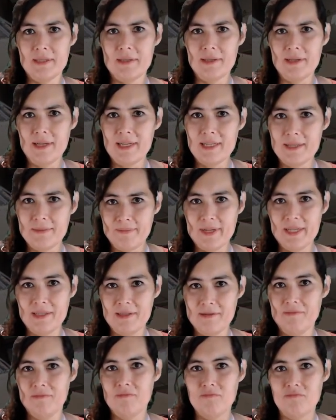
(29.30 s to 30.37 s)
it's
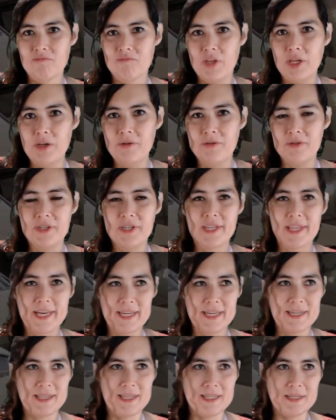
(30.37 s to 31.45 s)
been huge.
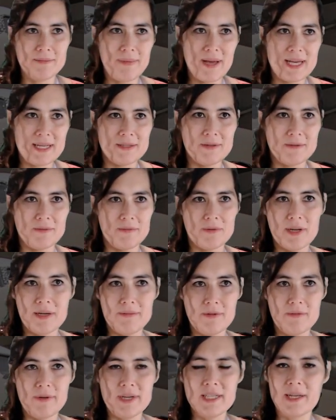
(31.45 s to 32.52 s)
Like this past
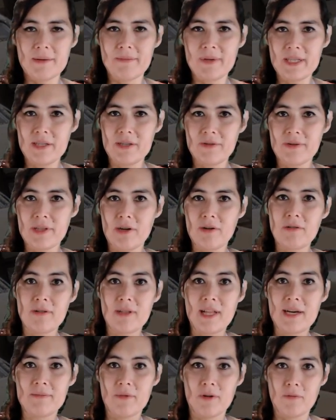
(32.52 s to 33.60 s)
couple weeks, I've been doing a whole
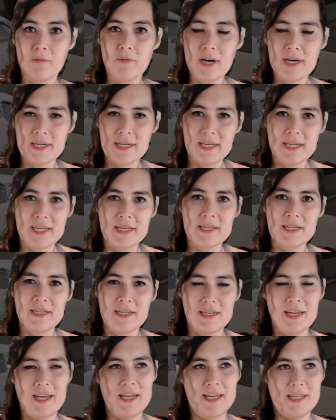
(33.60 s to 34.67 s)
lot more walking,
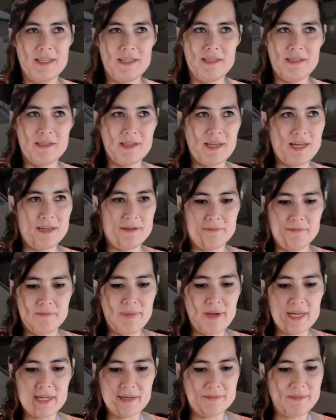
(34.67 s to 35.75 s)
and I'm
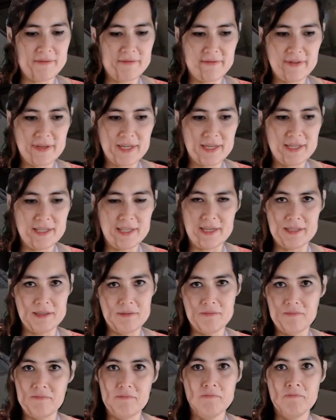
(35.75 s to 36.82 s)
back on my feet,
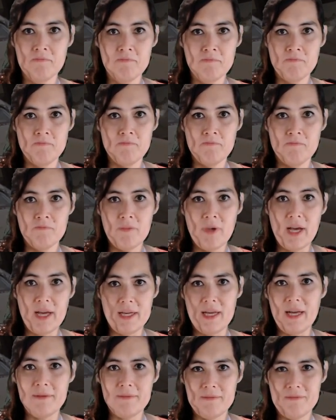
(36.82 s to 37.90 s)
and
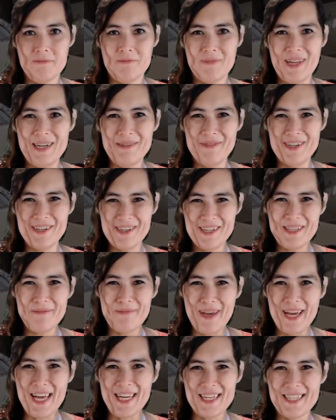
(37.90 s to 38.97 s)
I'm going to
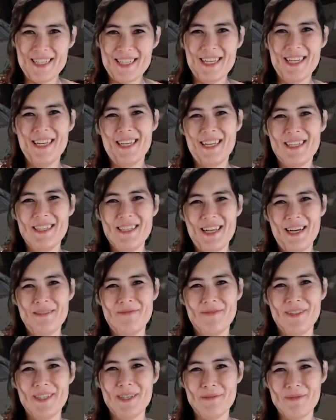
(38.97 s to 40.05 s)
PAX.
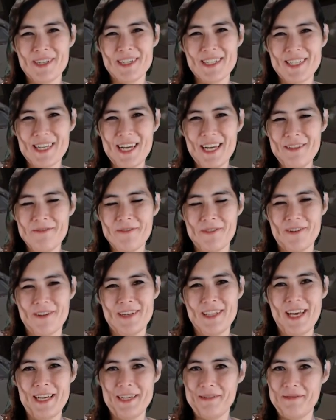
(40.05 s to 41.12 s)
I'm super excited for
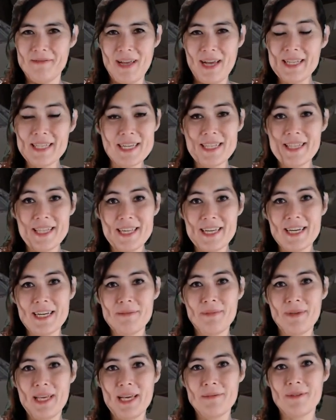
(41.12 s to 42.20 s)
it. I didn't think I'd
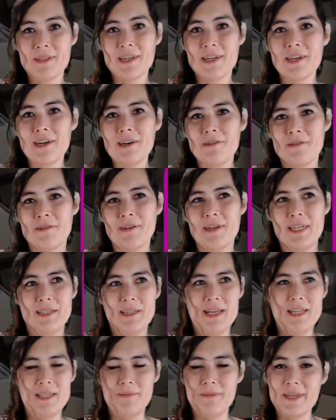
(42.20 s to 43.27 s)
be able to go
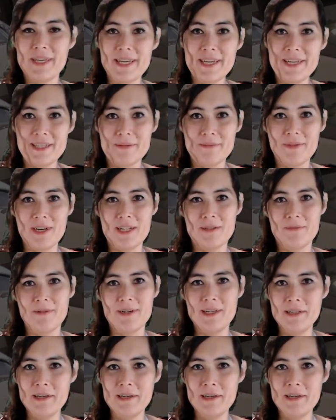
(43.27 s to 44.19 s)
at the beginning of the month, but